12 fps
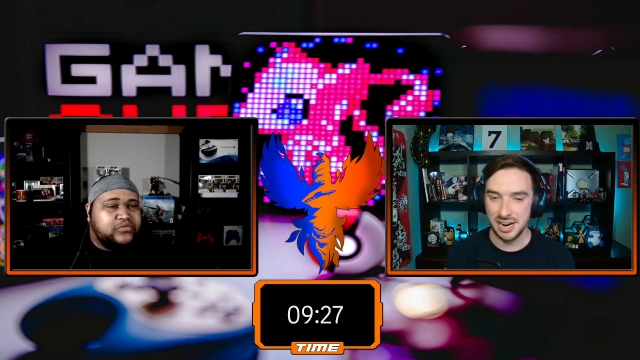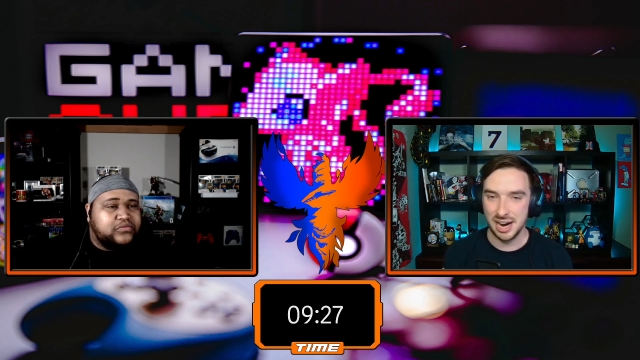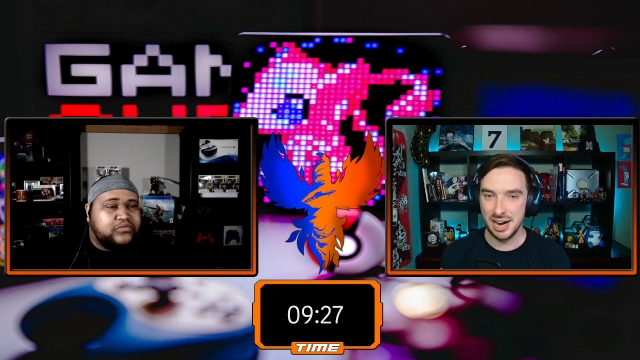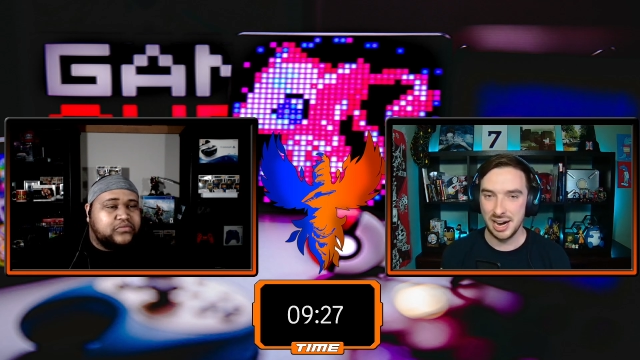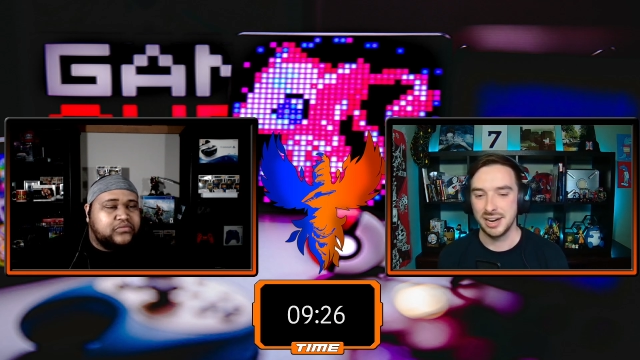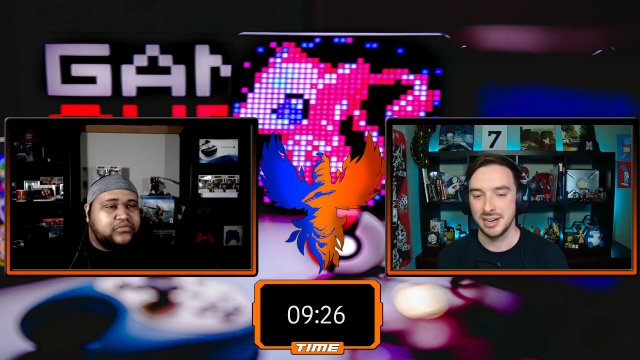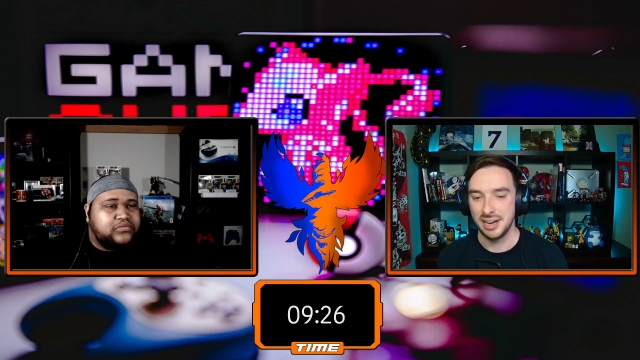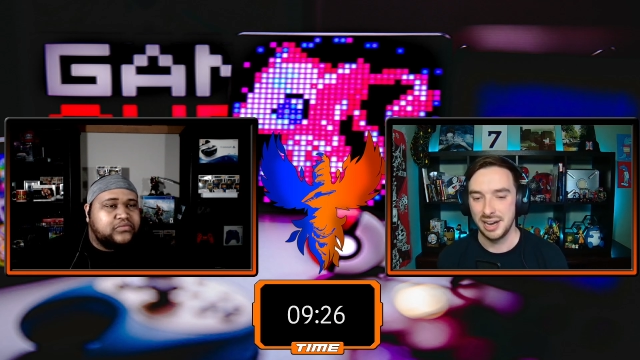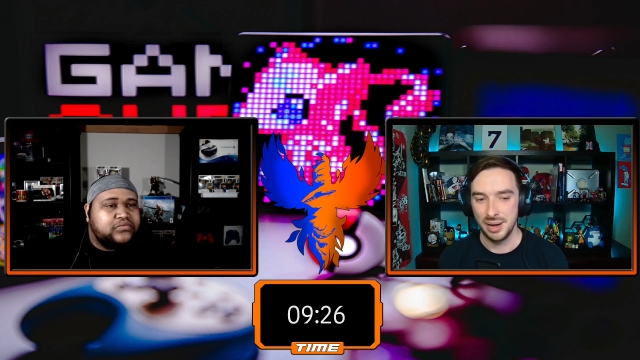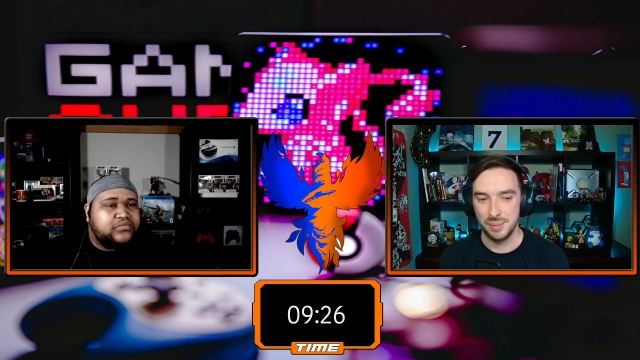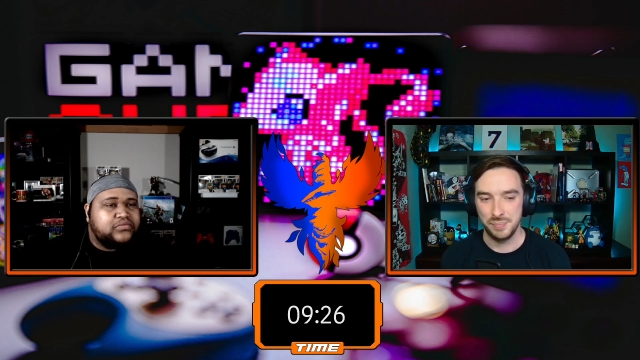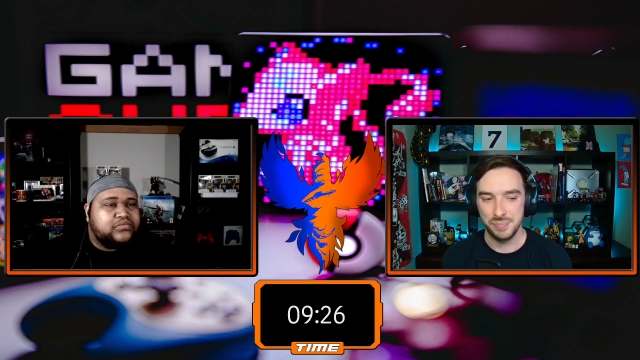Speaker 1: and i
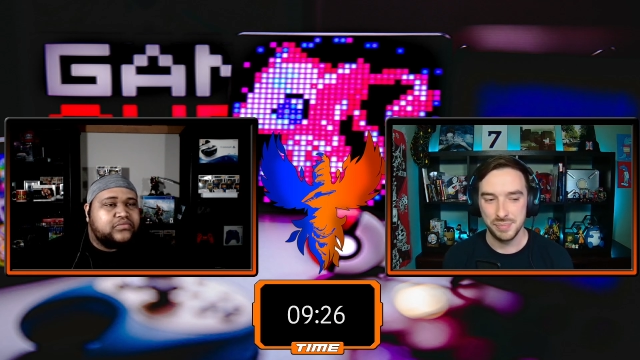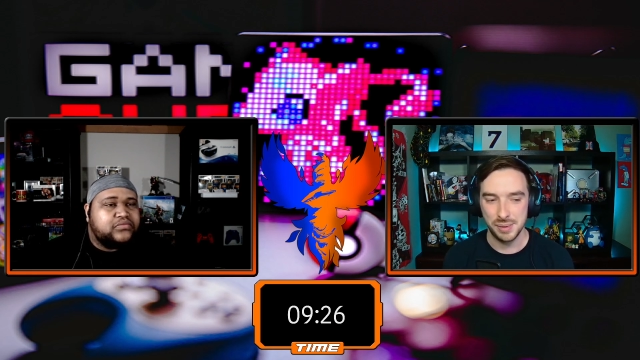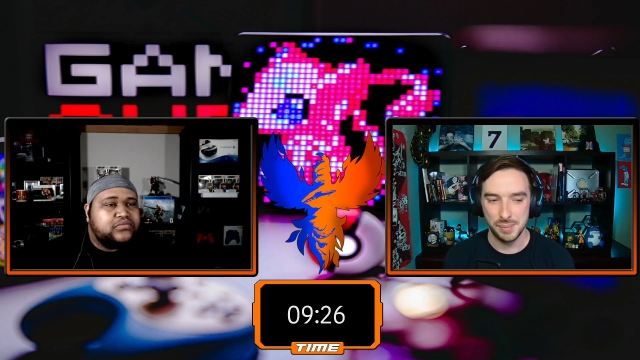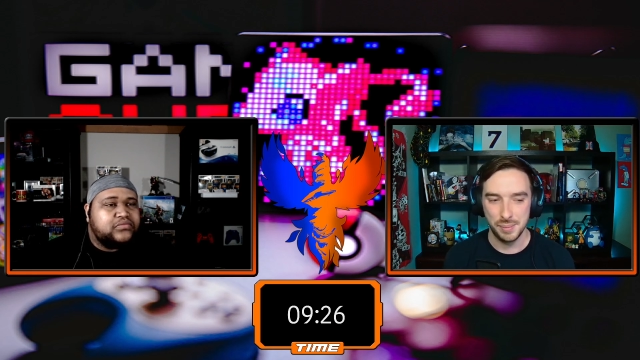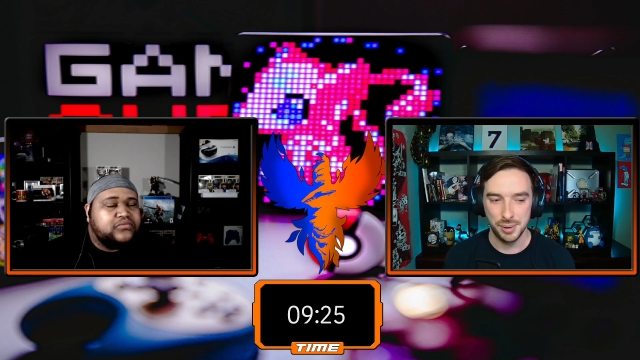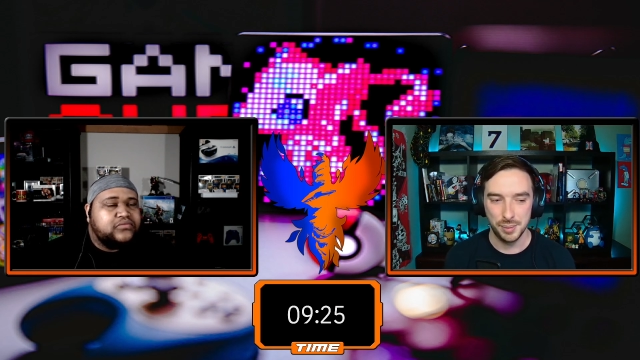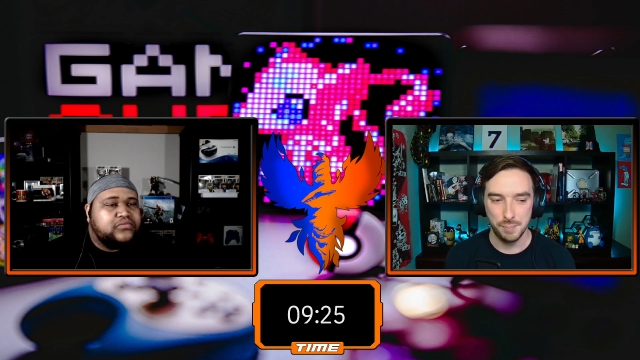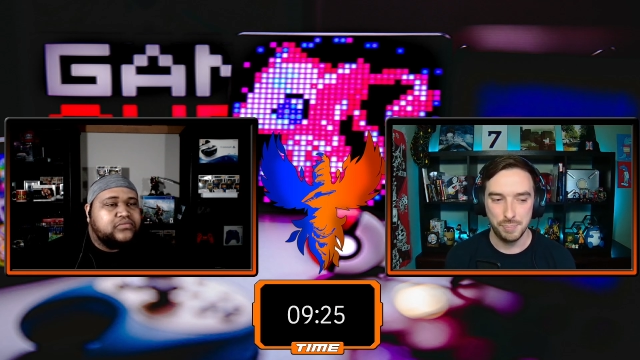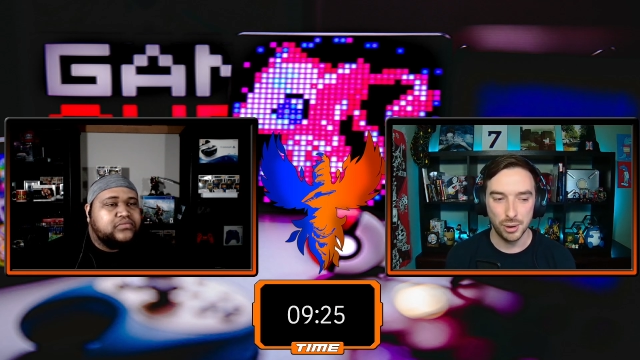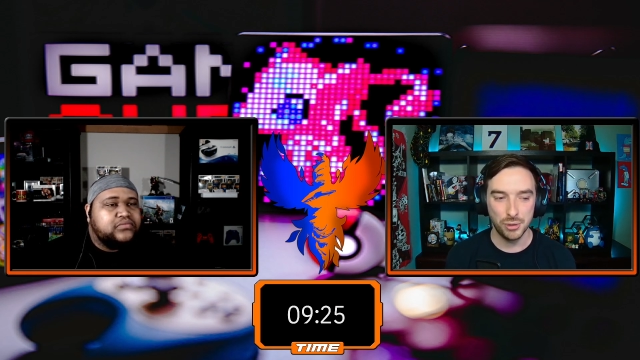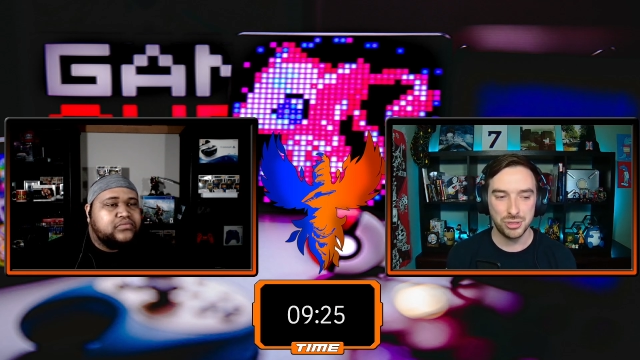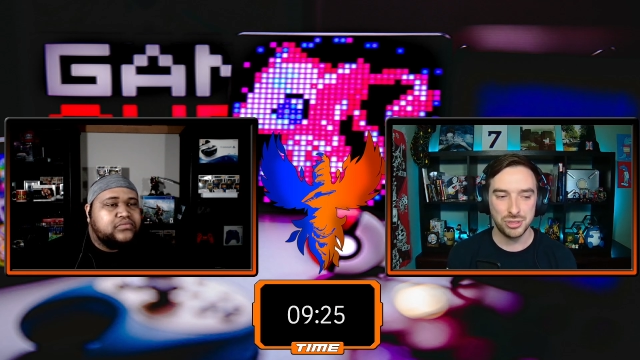um,
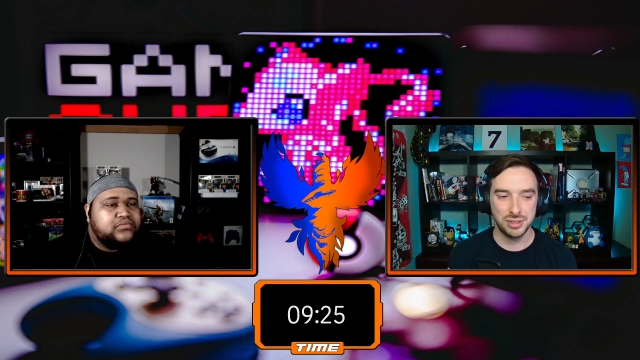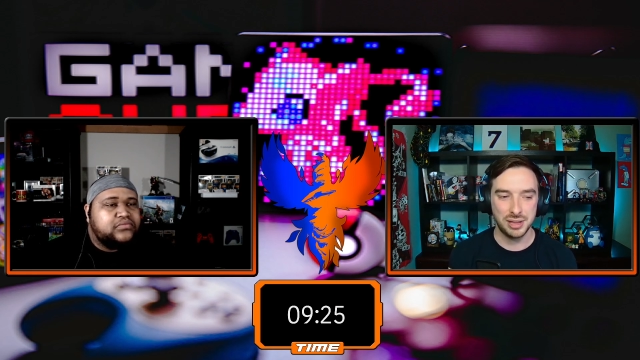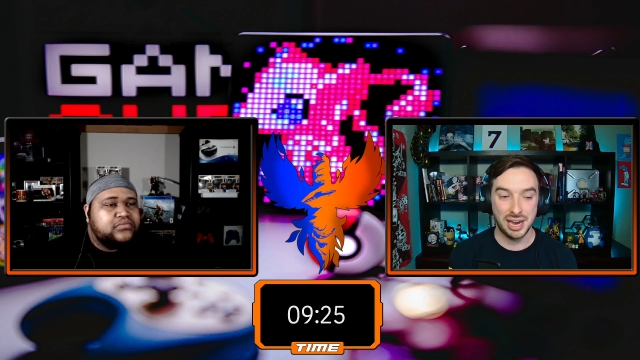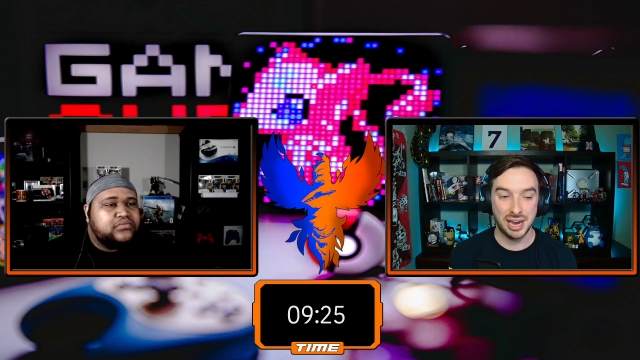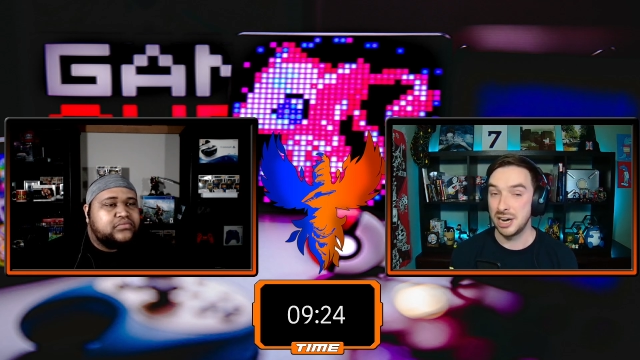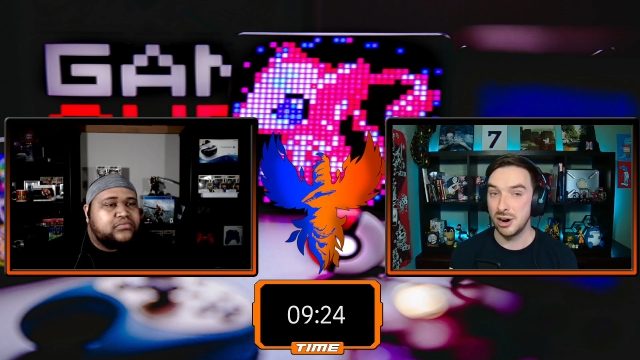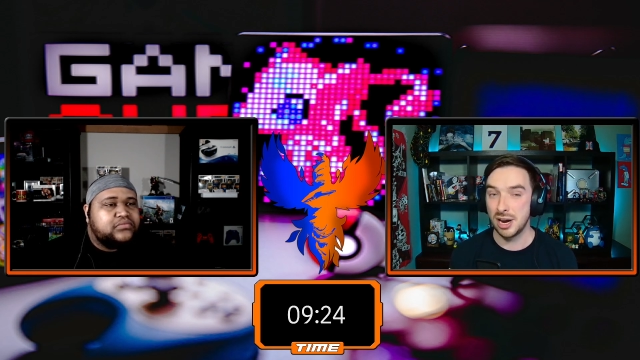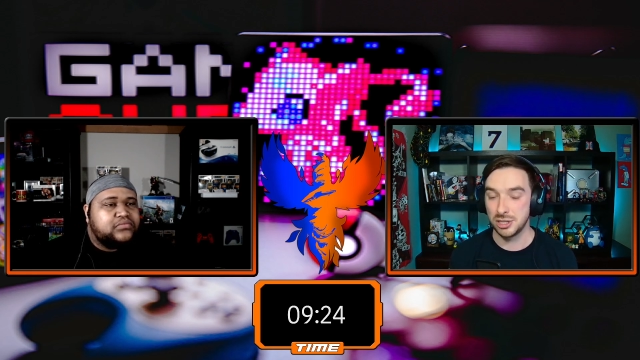both and darren